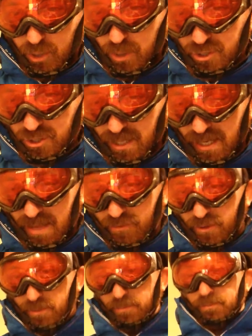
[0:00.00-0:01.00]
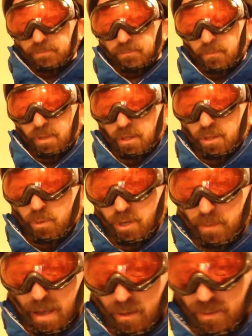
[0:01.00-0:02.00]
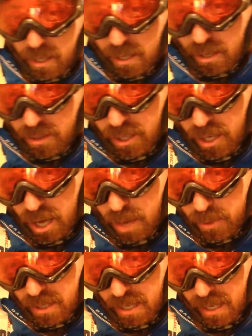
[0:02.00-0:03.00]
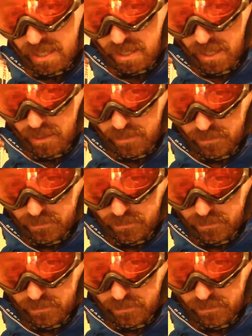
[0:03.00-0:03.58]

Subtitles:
question 11, the one about the carbon dating.